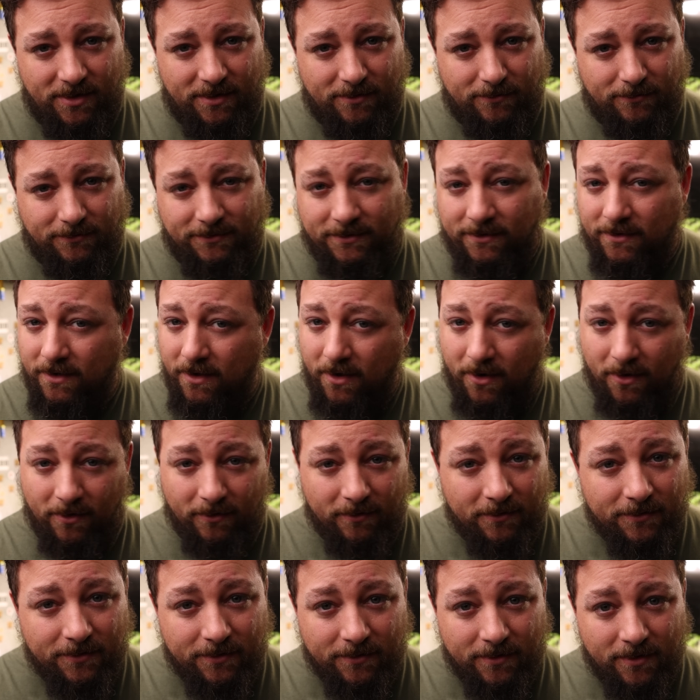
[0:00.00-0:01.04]
yield,
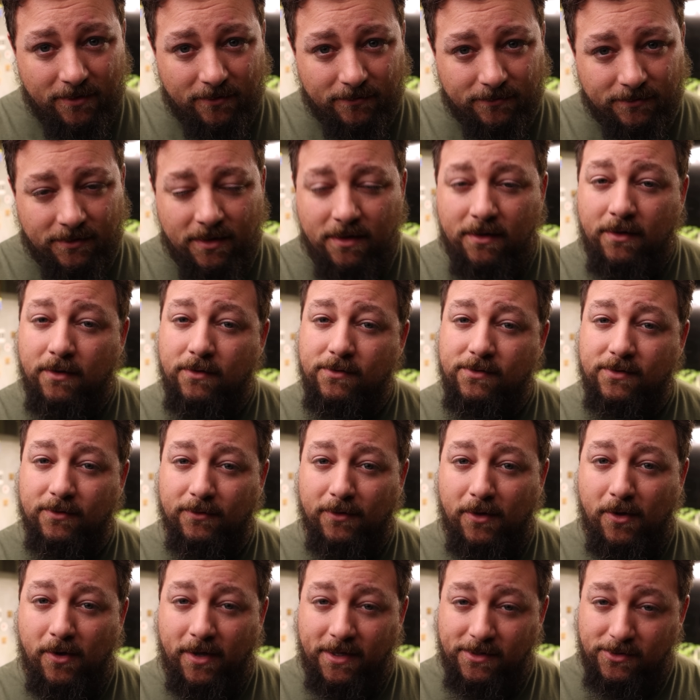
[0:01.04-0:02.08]
all on their own, so
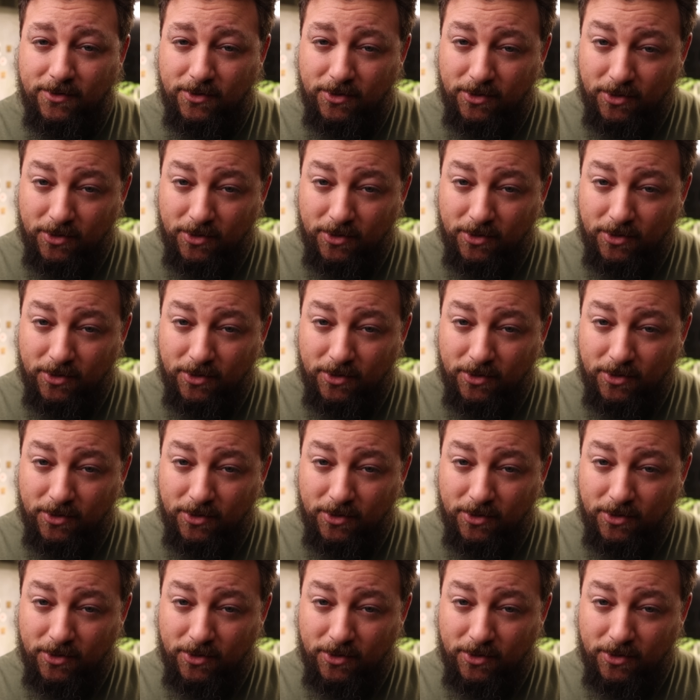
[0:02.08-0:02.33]
long as